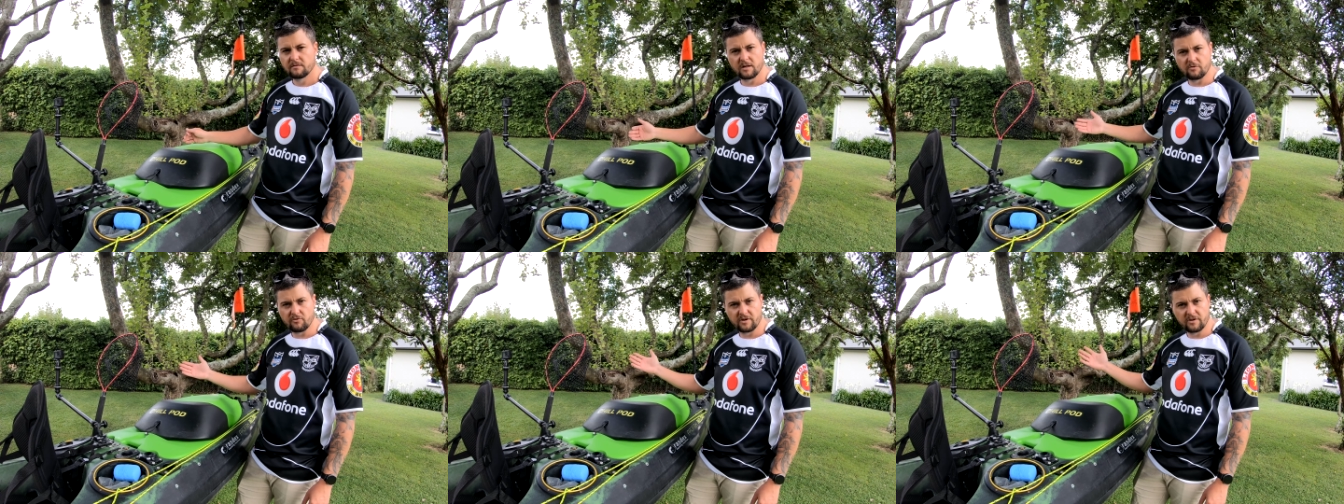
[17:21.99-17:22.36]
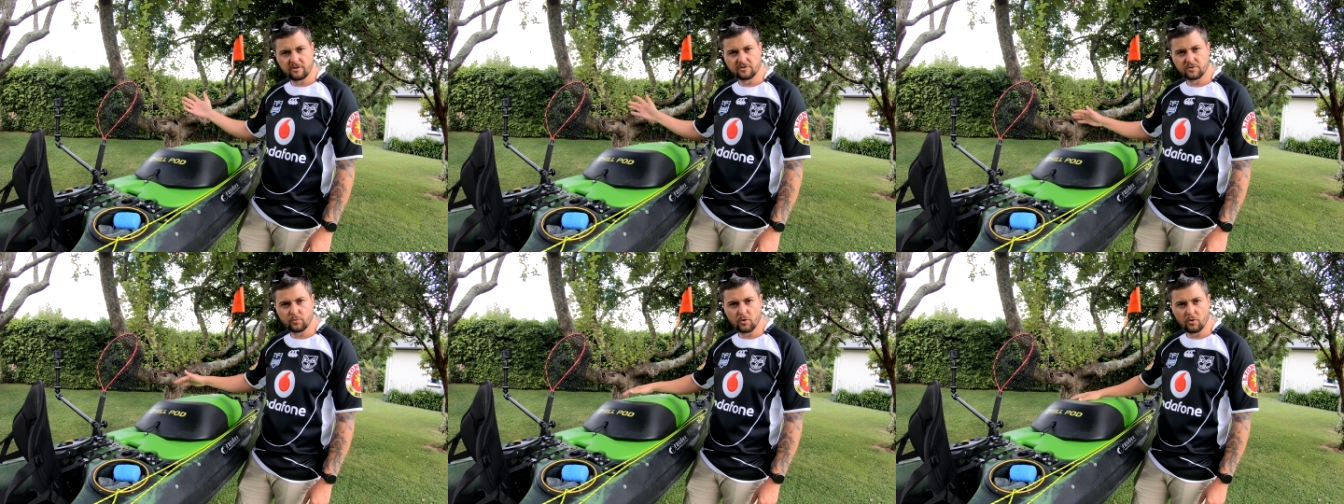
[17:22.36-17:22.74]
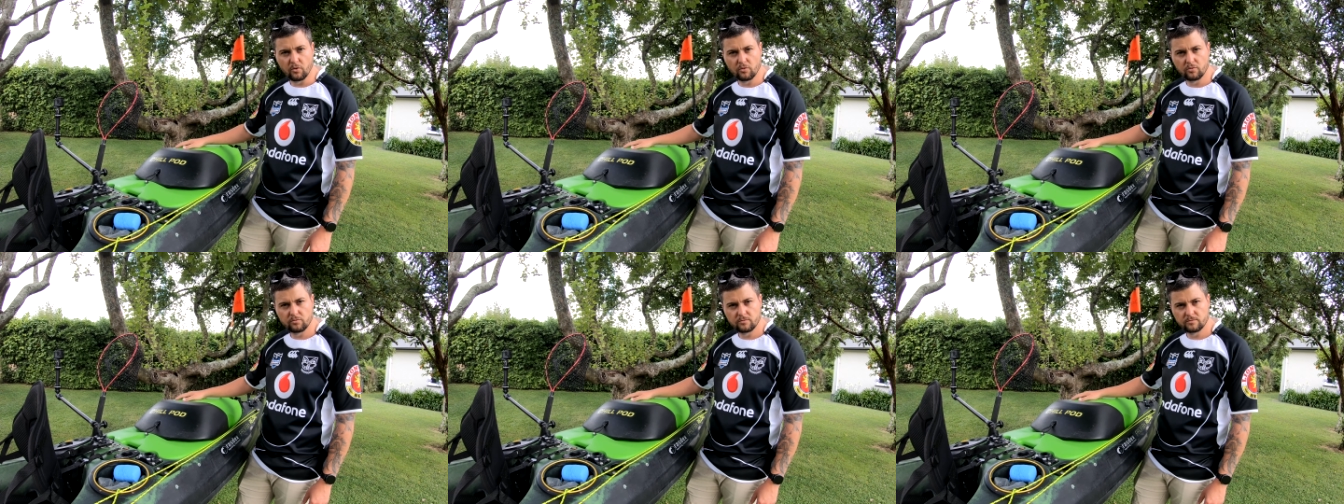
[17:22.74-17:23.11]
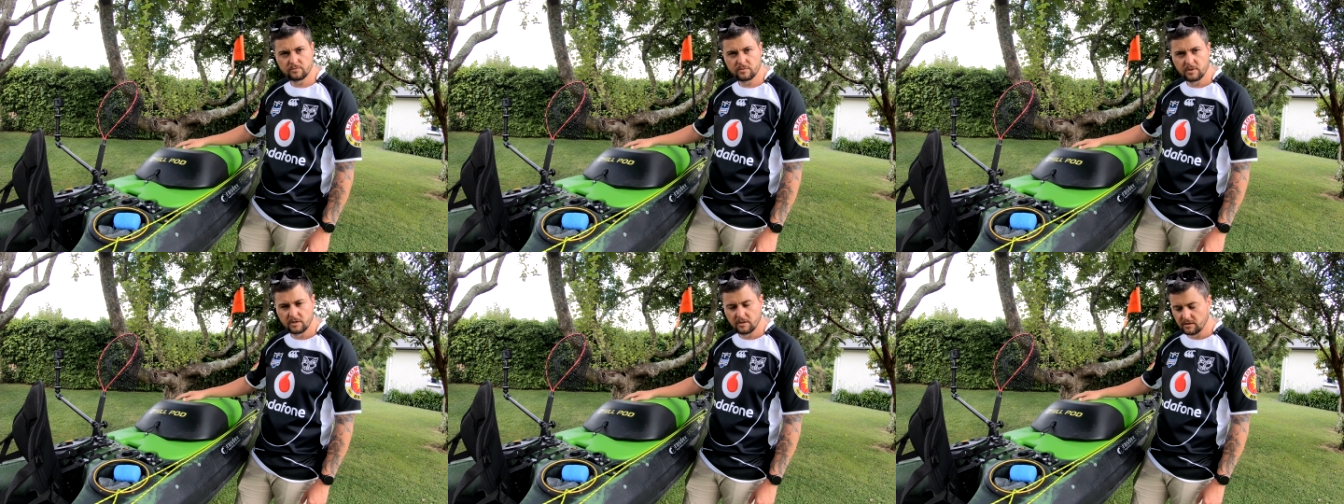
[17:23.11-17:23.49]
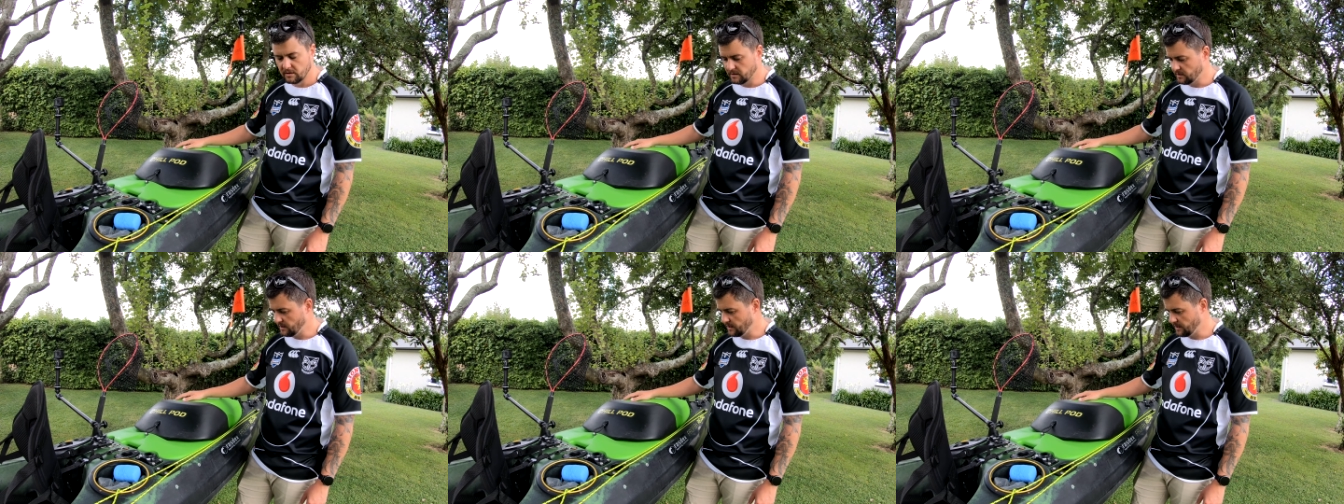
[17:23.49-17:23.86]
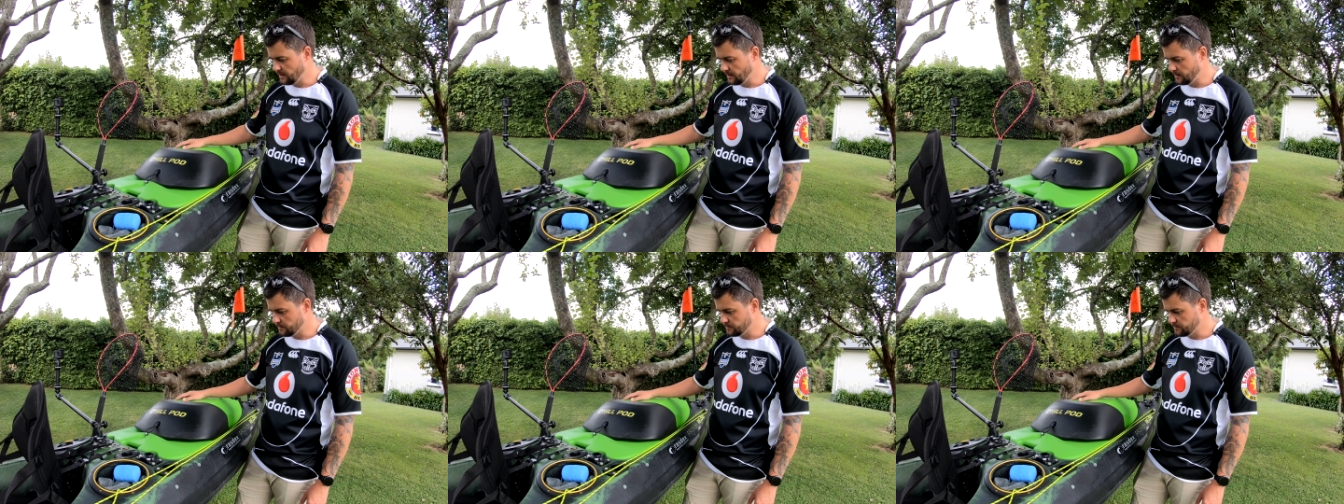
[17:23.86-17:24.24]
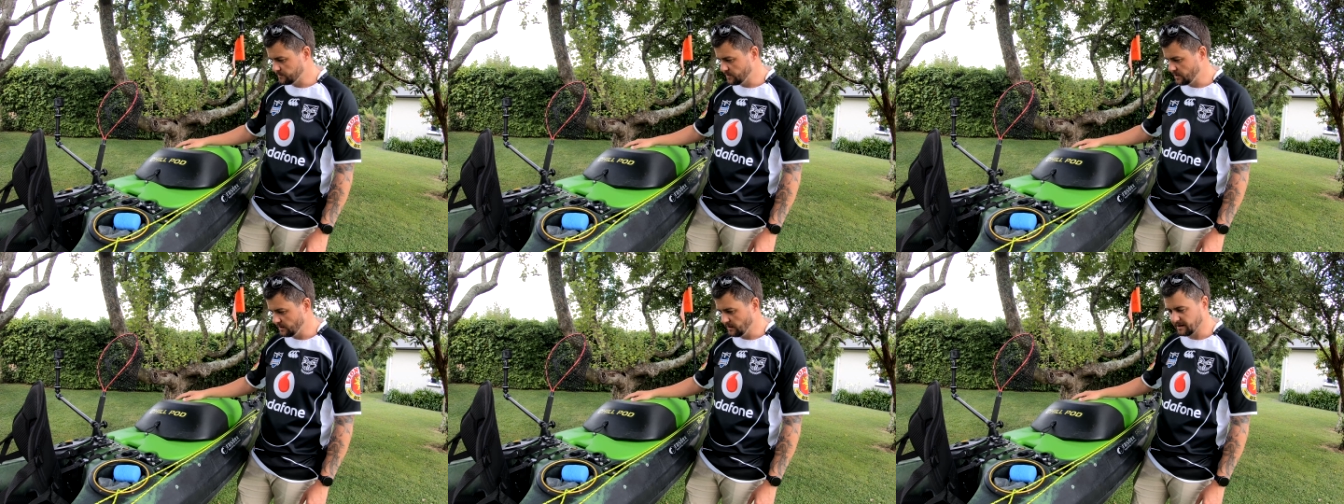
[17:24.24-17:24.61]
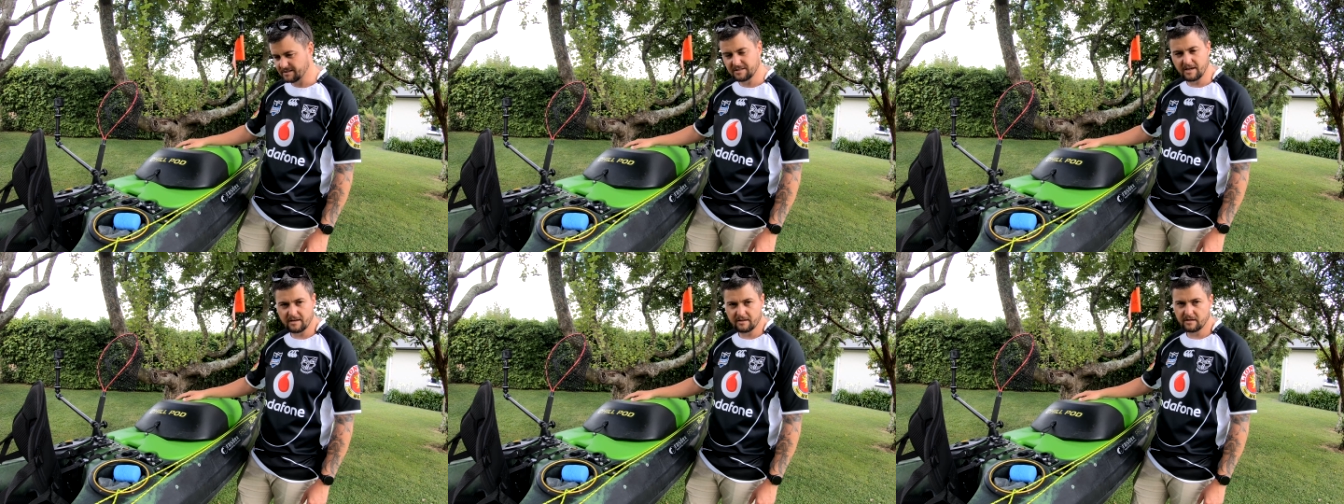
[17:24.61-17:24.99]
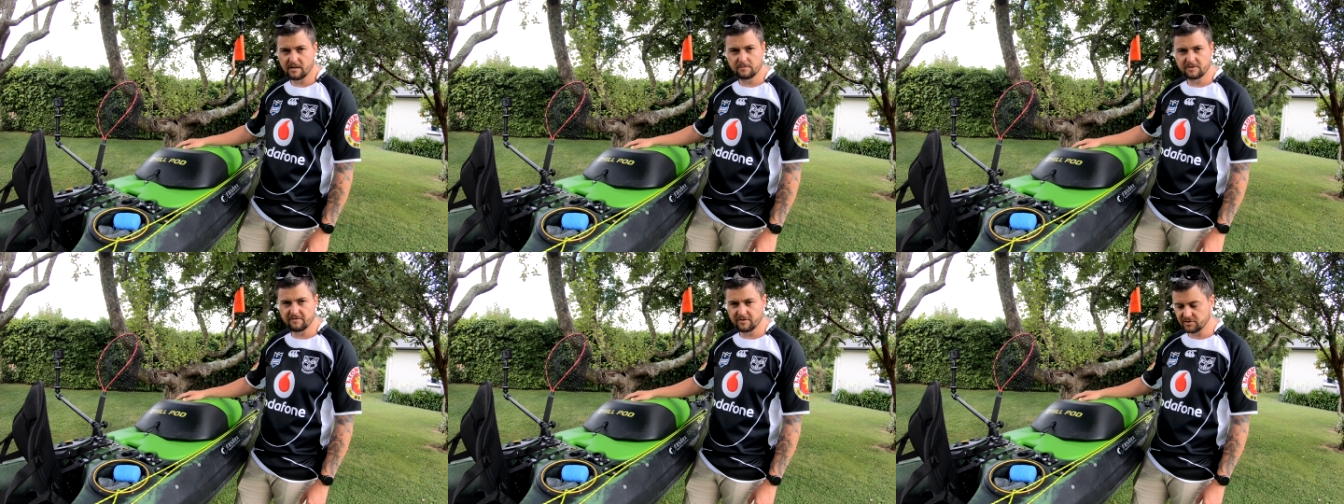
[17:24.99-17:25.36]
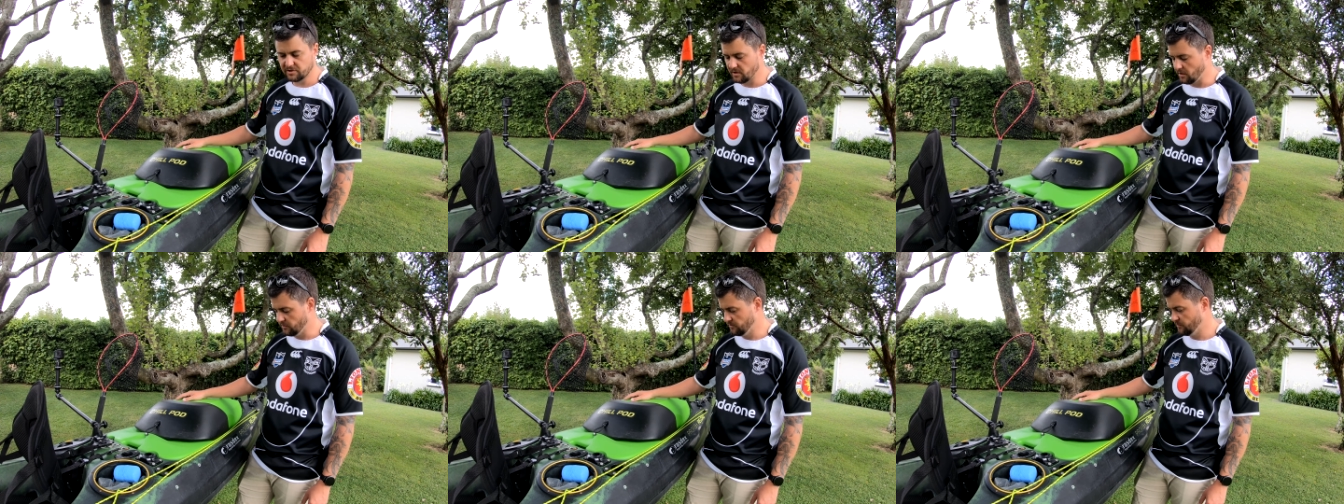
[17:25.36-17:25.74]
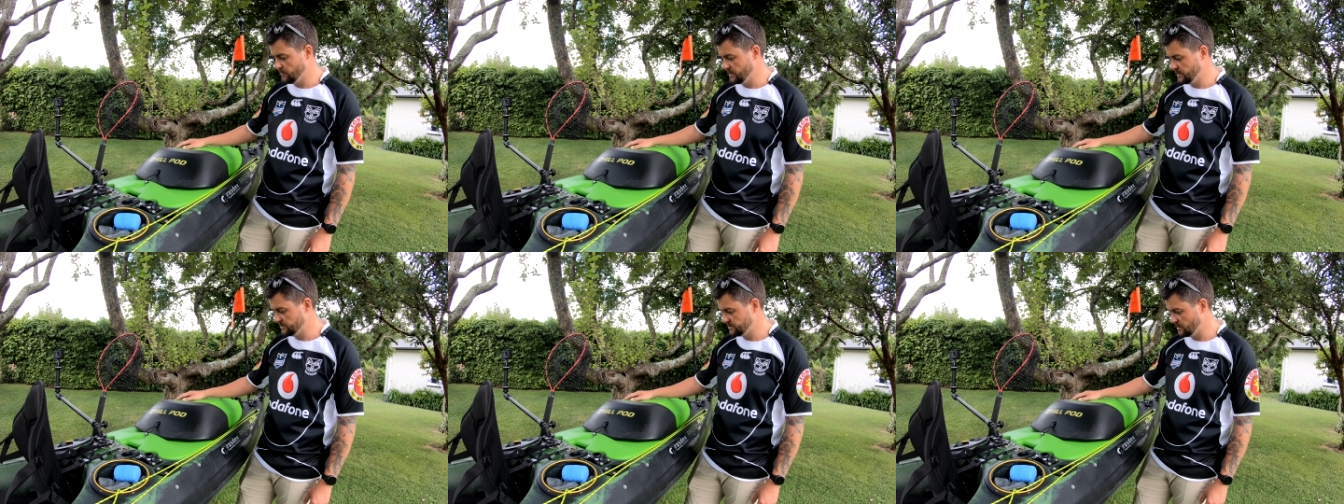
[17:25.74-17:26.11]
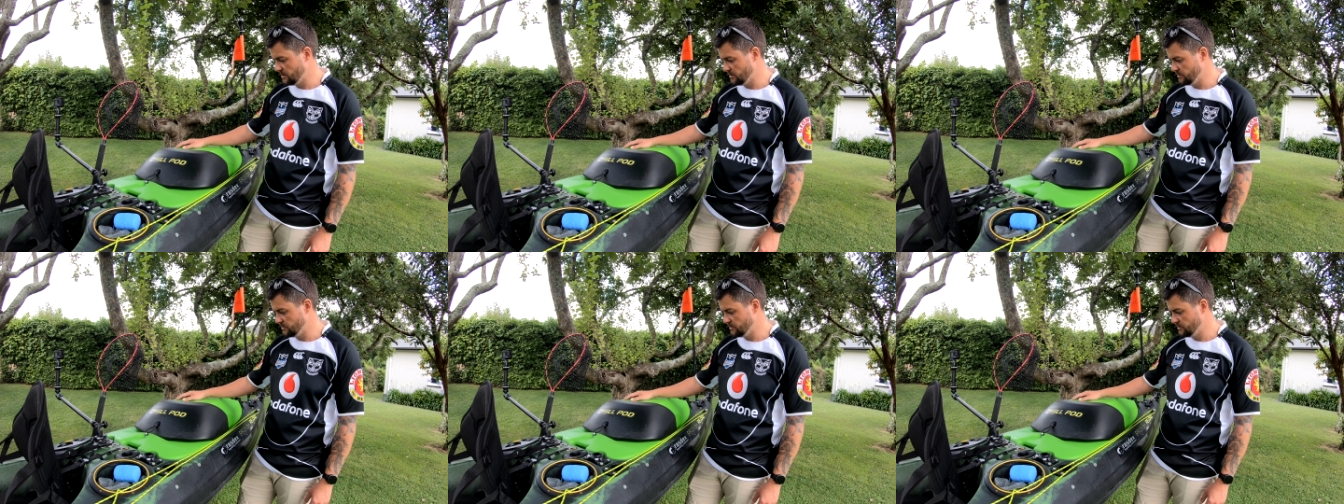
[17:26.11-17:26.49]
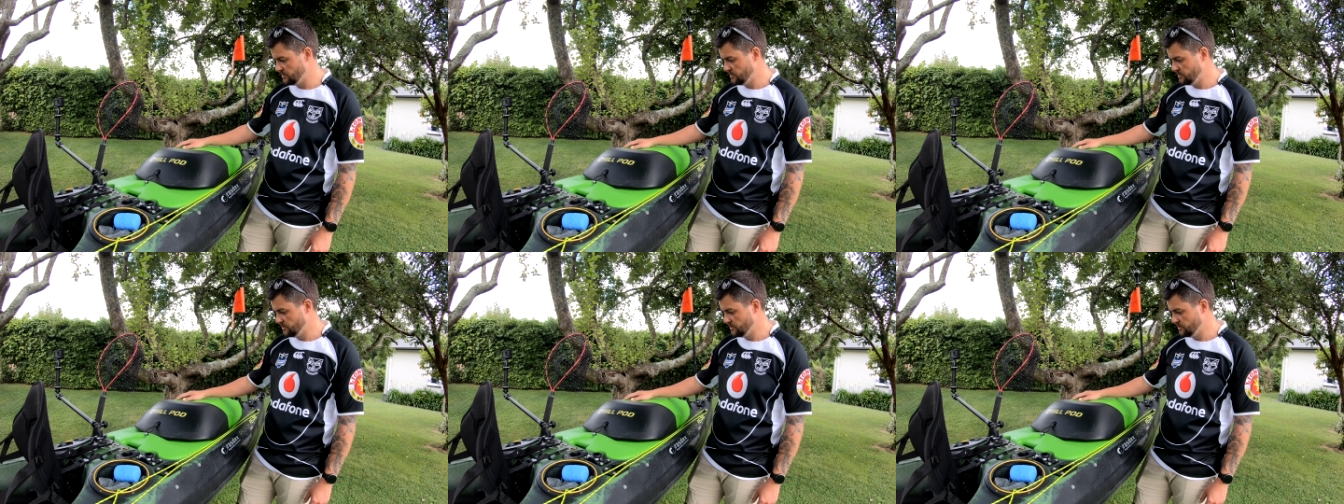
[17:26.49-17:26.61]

They're reusable, uh, and like I say keeps the fish cold for me so